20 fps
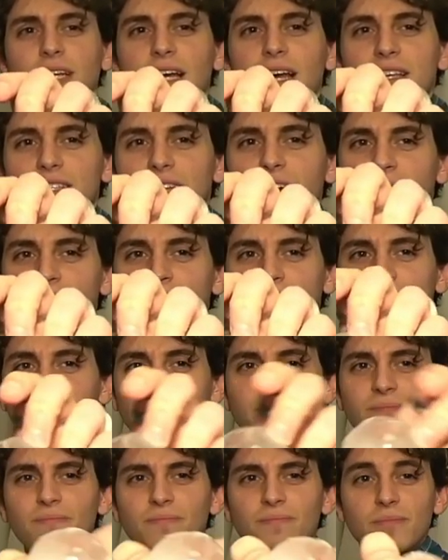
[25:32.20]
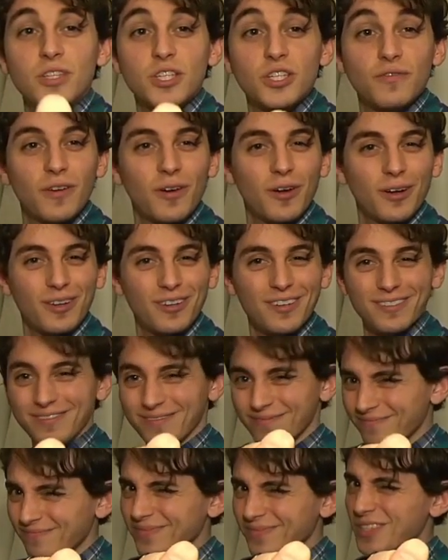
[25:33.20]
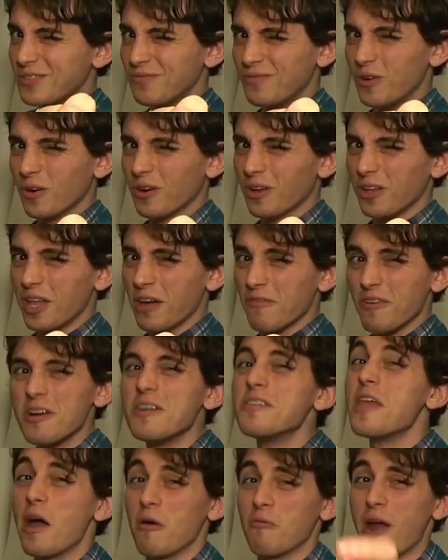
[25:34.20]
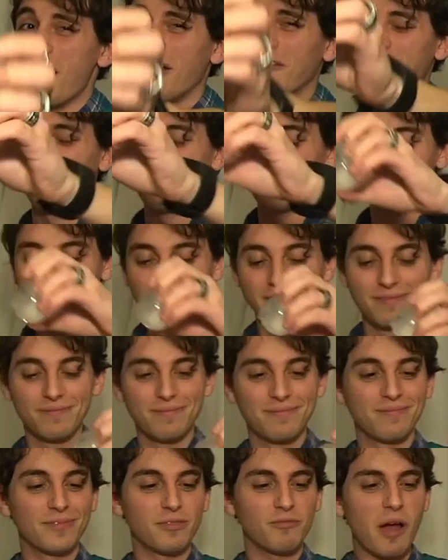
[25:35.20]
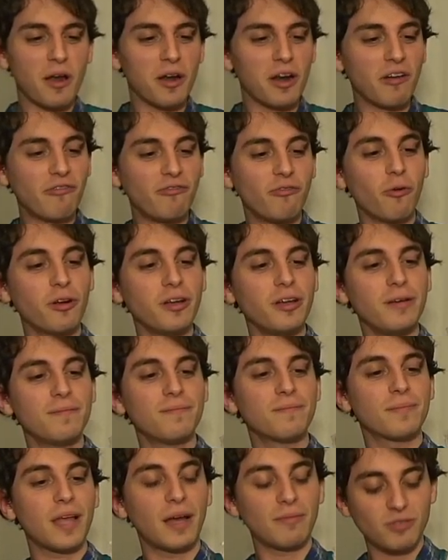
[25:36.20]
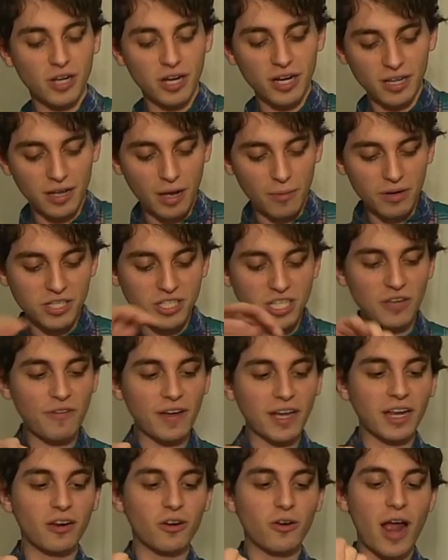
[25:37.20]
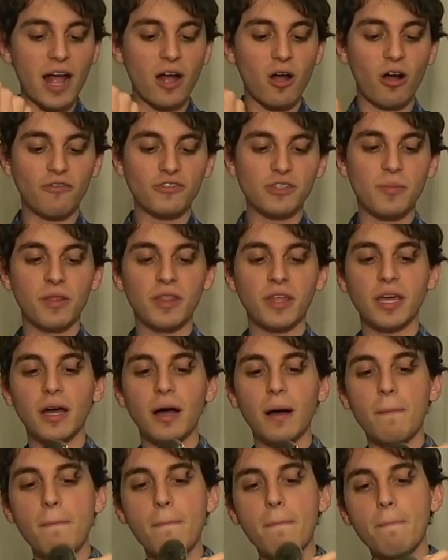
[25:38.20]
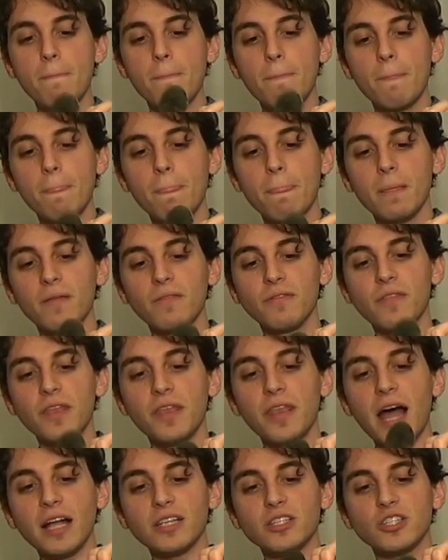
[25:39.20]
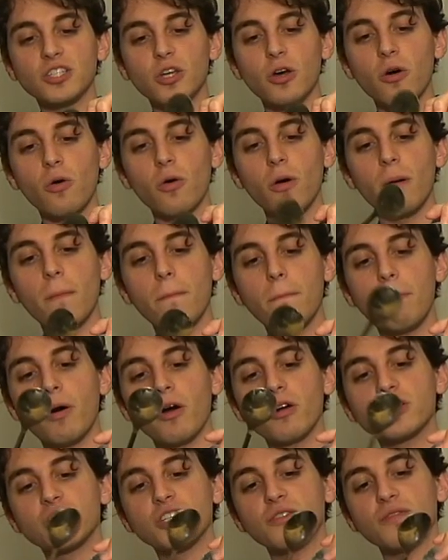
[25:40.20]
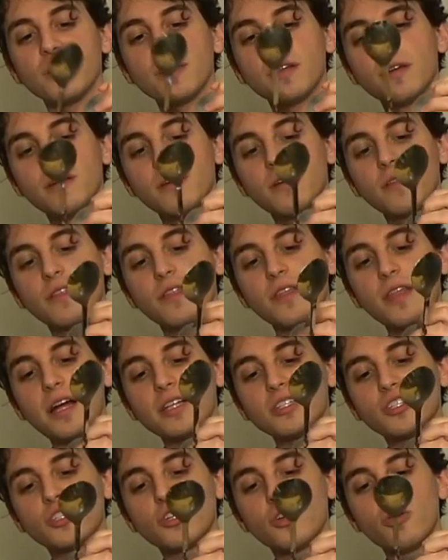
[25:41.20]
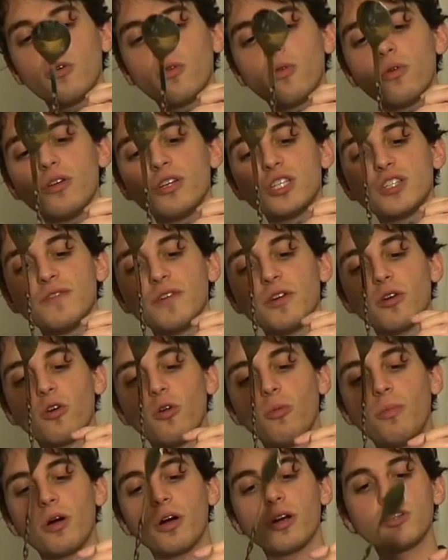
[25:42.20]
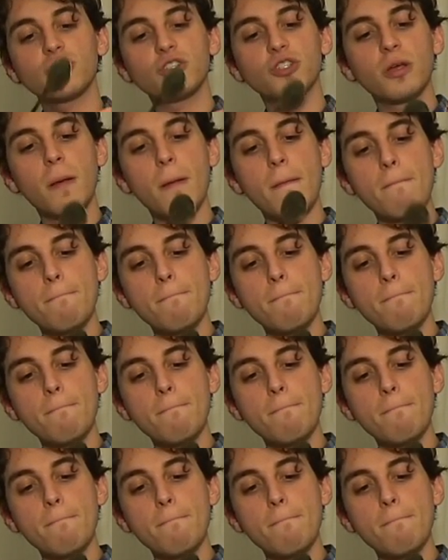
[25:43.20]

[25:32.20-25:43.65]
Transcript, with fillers: How's that? Spherical? Spherical enough? For... That round for you? Round enough for you? I'm trying to... I want to see if I can crack off some of the, um, the not-so parts of it. The not-so-spherical parts.